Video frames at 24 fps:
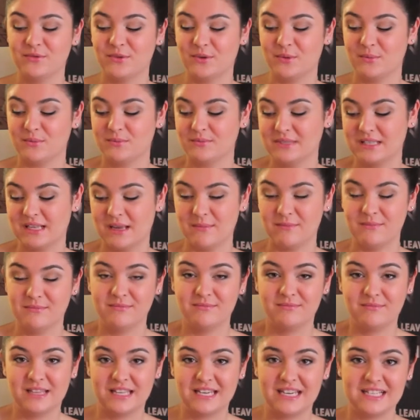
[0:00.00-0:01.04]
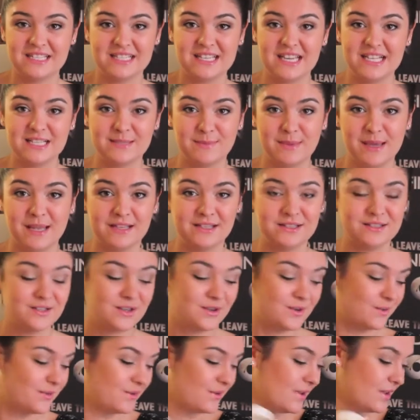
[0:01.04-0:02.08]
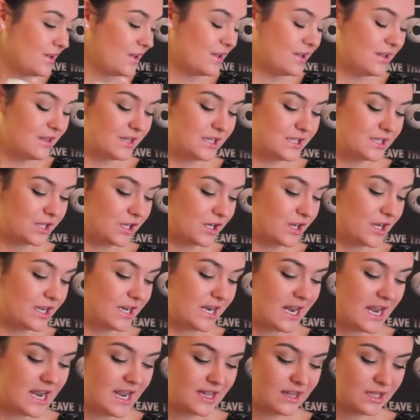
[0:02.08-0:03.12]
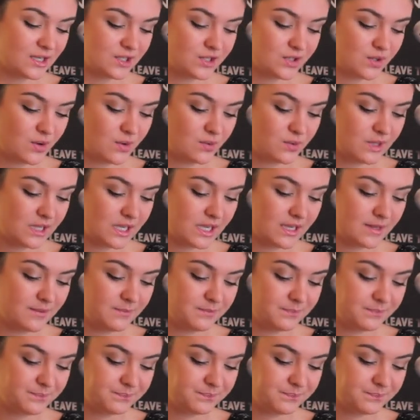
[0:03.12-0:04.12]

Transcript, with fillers: for some. They didn't taste bad, so these are good. And there's only,